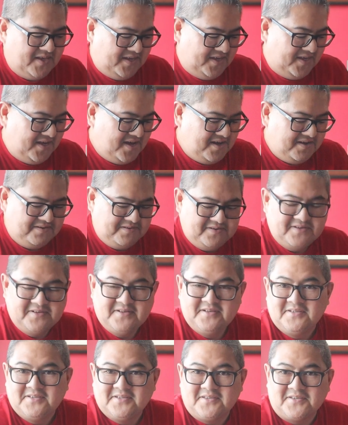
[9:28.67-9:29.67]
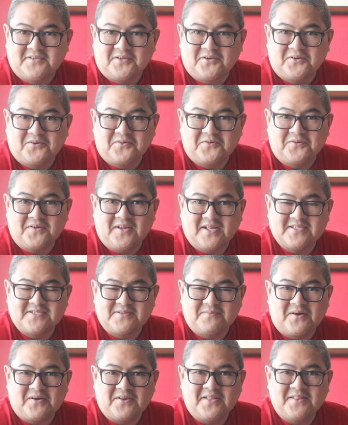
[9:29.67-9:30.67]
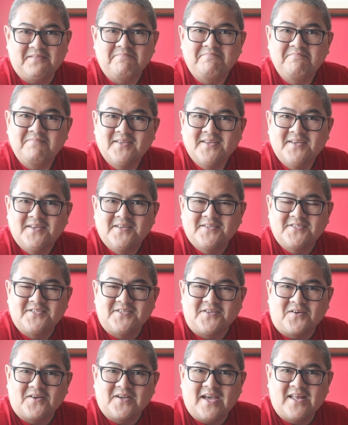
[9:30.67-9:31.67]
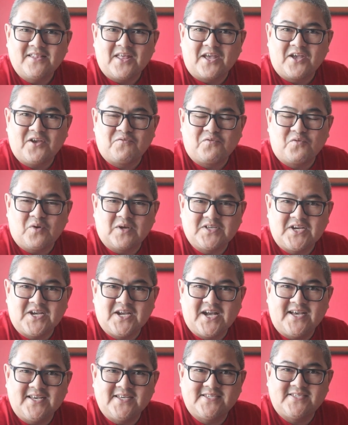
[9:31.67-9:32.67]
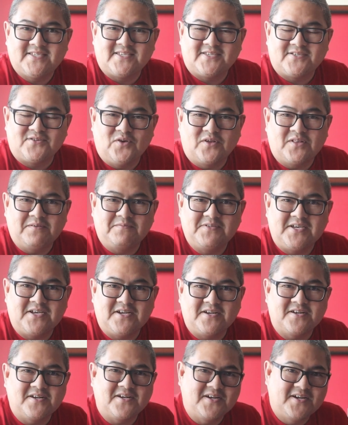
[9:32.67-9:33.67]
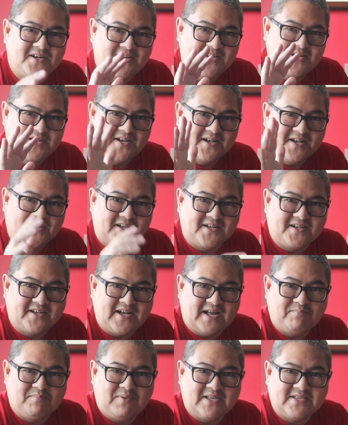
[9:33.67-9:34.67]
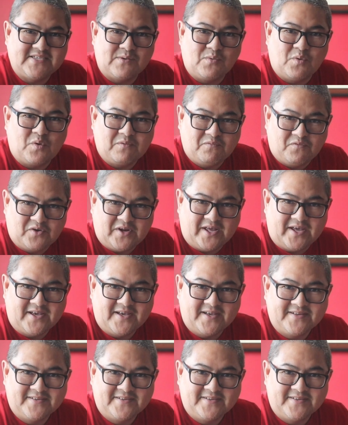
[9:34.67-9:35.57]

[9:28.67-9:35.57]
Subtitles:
yeah, so that's about it. So again, thank you for watching, guys. NoyTebs here. God bless. Have a wonderful day.